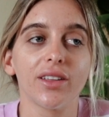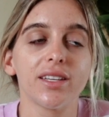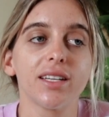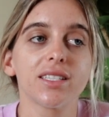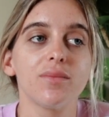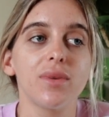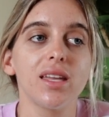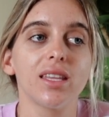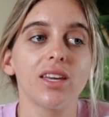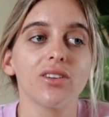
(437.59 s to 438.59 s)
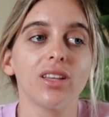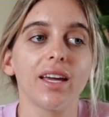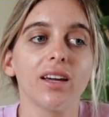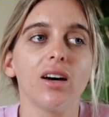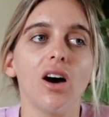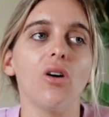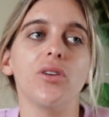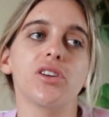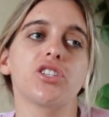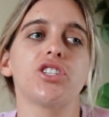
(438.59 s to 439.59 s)
That doesn't mean that you're like, oh,
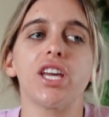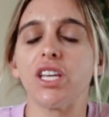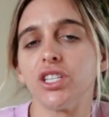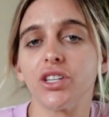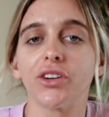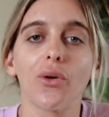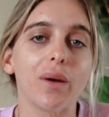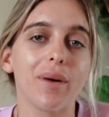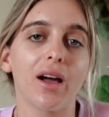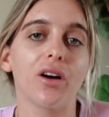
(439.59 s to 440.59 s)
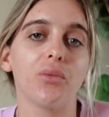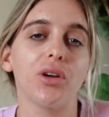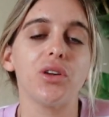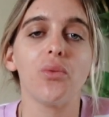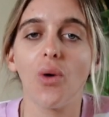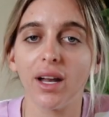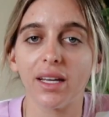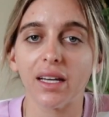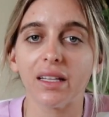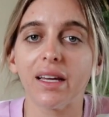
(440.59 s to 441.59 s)
you're changing, you're going back on what you wanted.